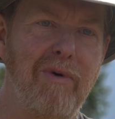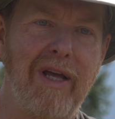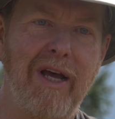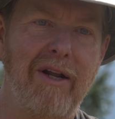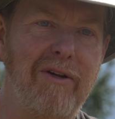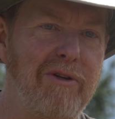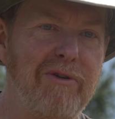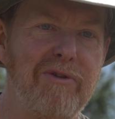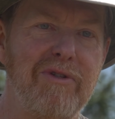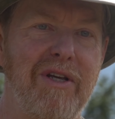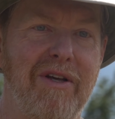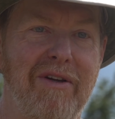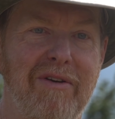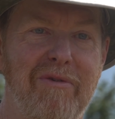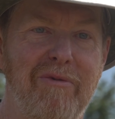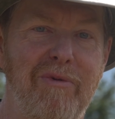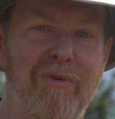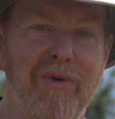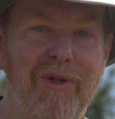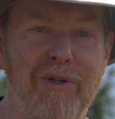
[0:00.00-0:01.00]

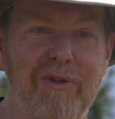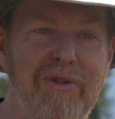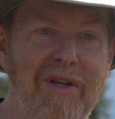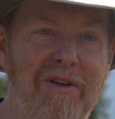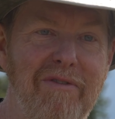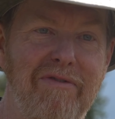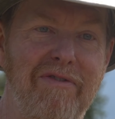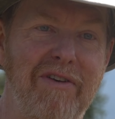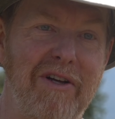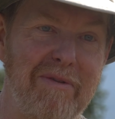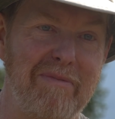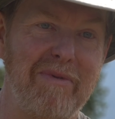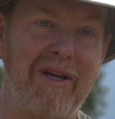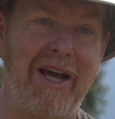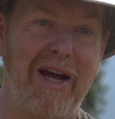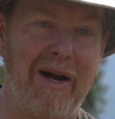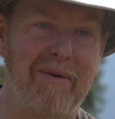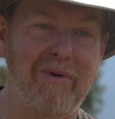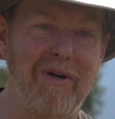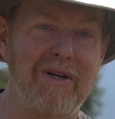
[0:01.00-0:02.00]
were using film
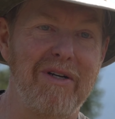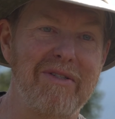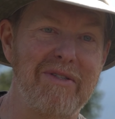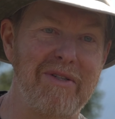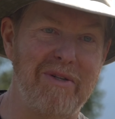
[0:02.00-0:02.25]
camera,